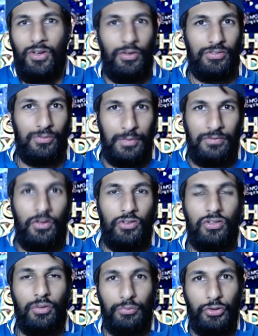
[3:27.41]
we've not
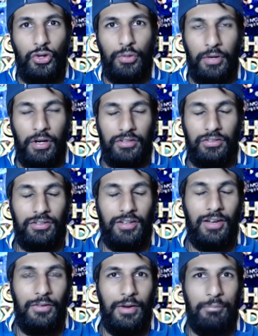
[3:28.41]
slumped too much,
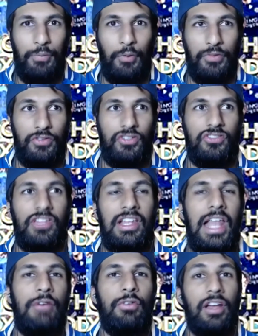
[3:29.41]
but just the
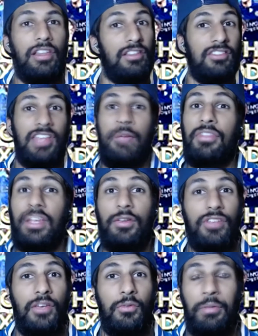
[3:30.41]
level. Same thing you were
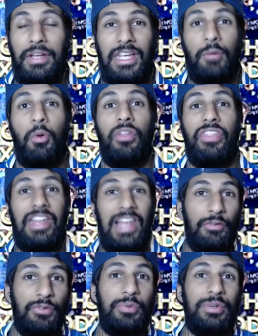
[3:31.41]
saying with Billy Gilmour. The
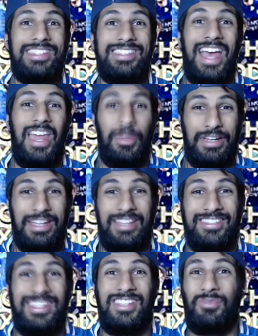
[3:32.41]
level we set at the beginning of
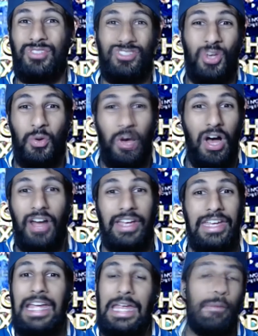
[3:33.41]
the season was so
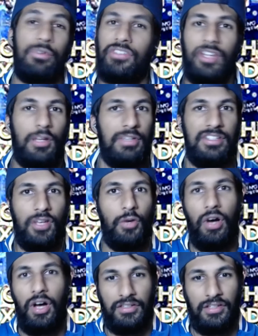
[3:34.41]
high, it was going to be so
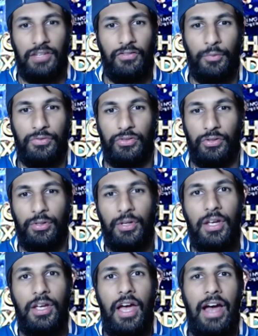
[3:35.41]
hard to live up to.
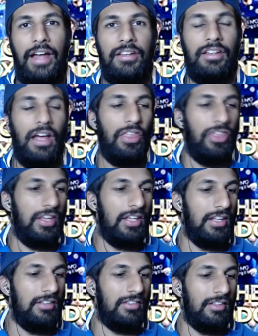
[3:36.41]
And I
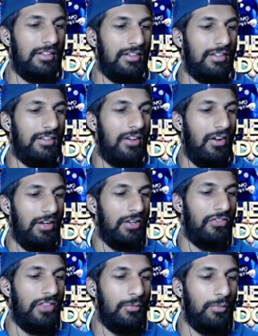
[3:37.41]
think it's a kind
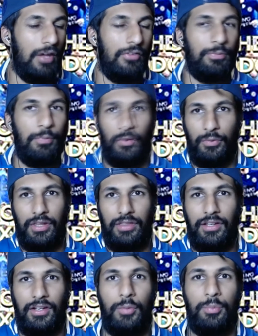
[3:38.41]
of thing. I've spoke
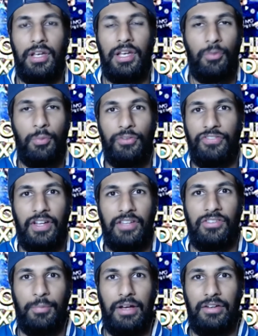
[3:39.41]
with a couple of Liverpool
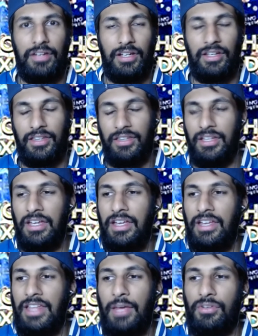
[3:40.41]
fans about it, and
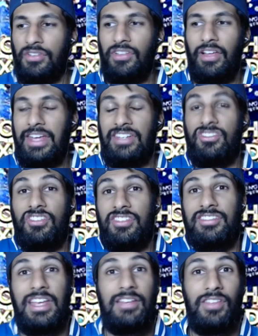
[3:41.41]
they were just like, it's just the
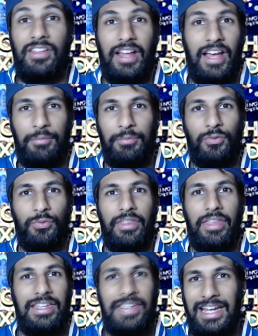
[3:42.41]
same thing that happened when
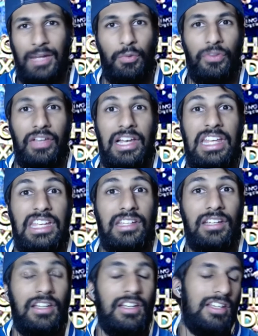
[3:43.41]
they nearly won the league.
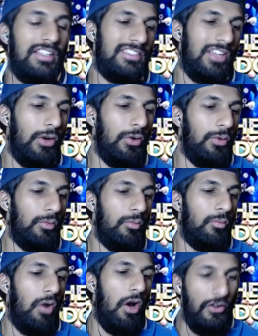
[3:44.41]
So
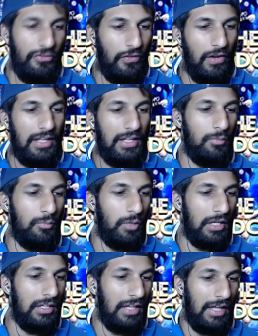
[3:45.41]
hopefully we're
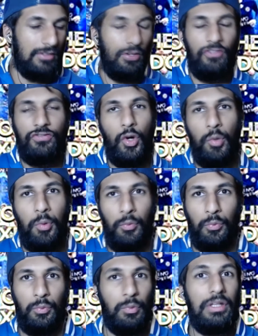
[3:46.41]
going to get top 4, but
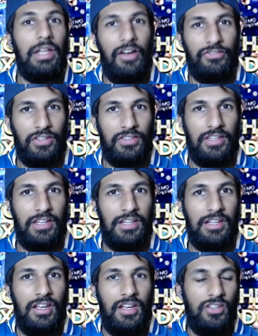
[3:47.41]
we'll have to
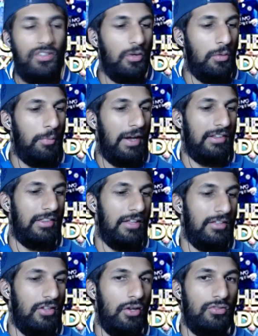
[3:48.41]
see. Just coming back to
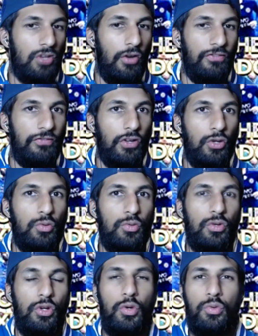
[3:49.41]
that, so
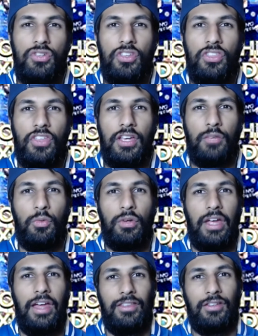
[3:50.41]
who do you think will
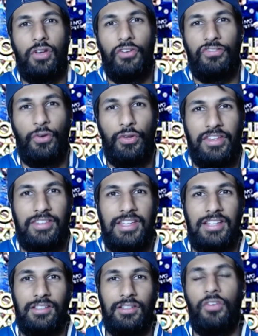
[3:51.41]
get the top 4 this
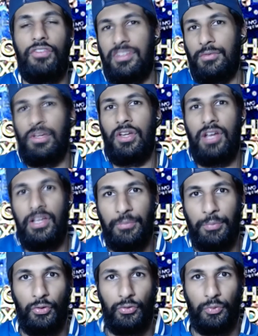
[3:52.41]
season? Obviously, we know
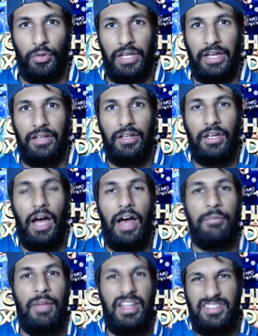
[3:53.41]
Liverpool's won it
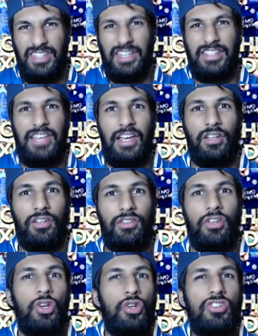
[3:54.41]
and Man City is second.
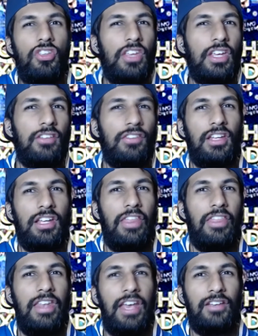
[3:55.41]
Who do you think is going to get
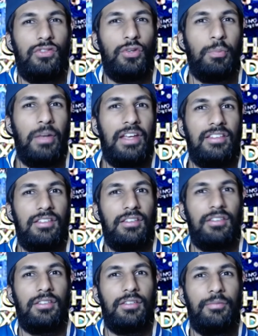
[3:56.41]
the next 2 places?